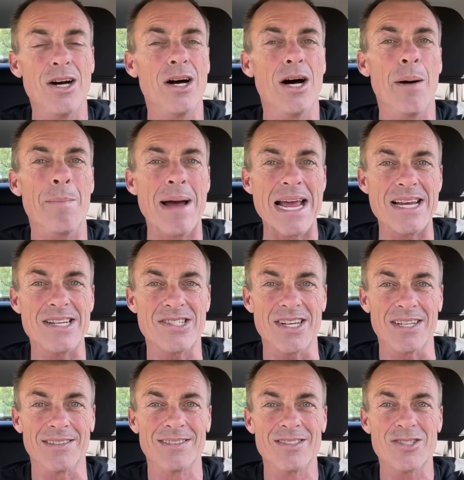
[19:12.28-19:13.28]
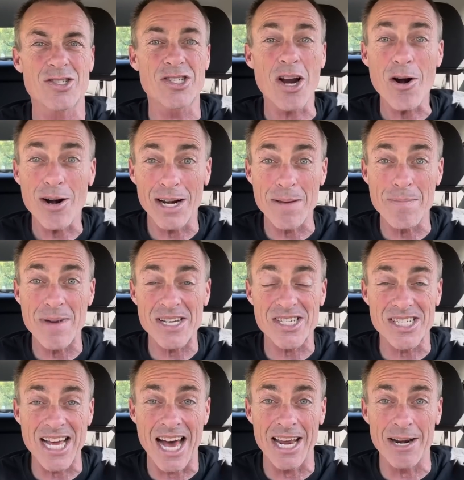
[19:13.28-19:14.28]
amazing. Certainly miss
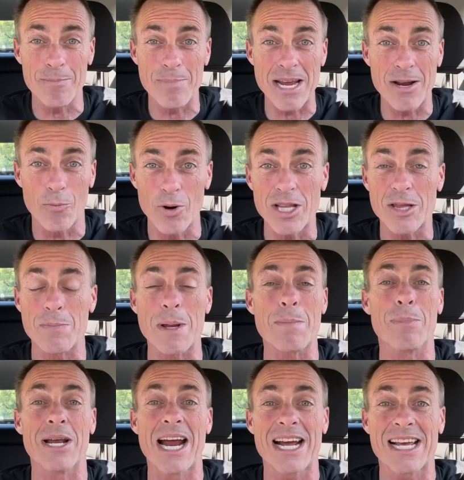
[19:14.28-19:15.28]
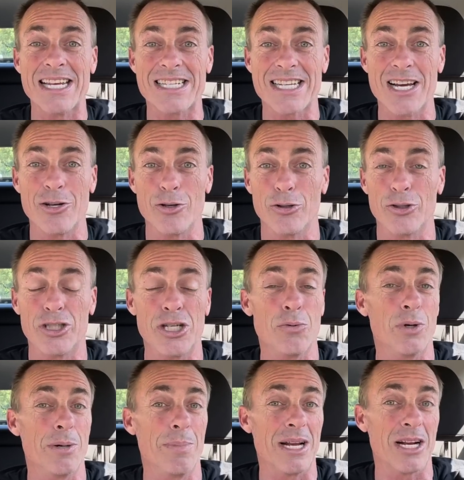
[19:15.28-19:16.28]
Donna being with me, but I can tell you she
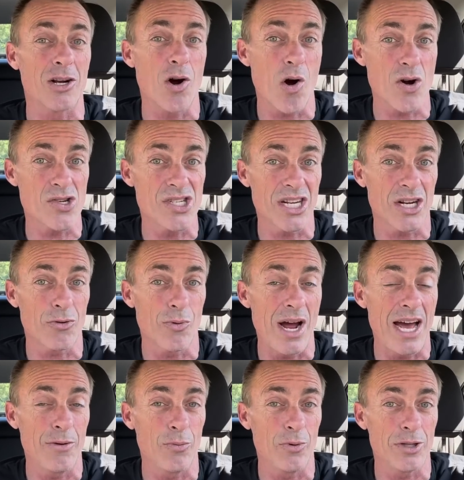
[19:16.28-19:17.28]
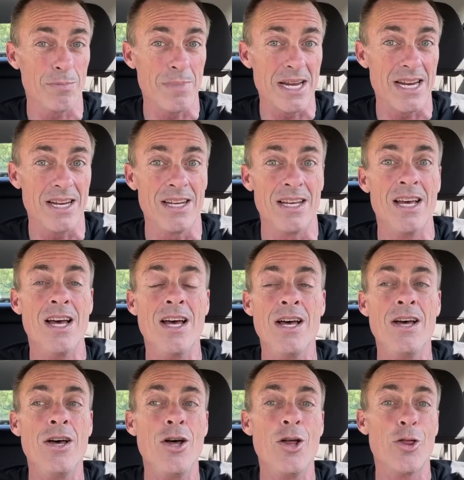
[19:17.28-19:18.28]
would have been car sick riding with me
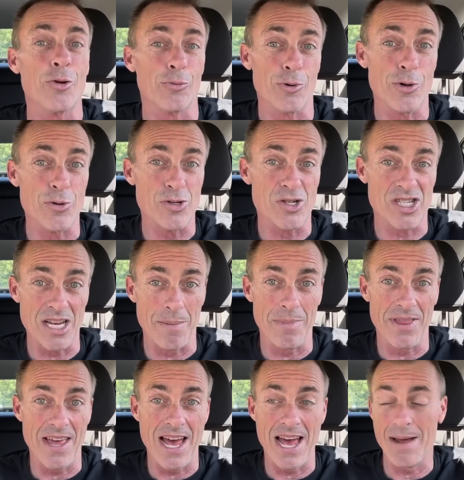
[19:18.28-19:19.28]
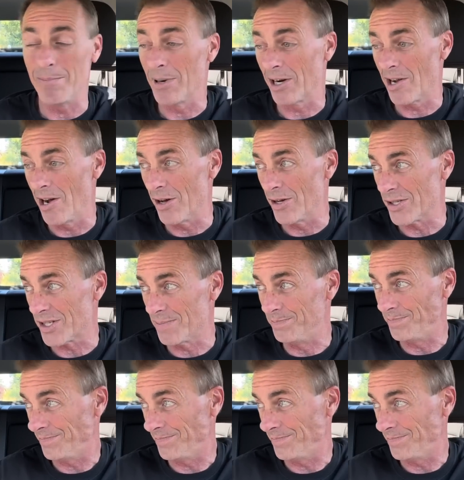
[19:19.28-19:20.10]
through some of that, because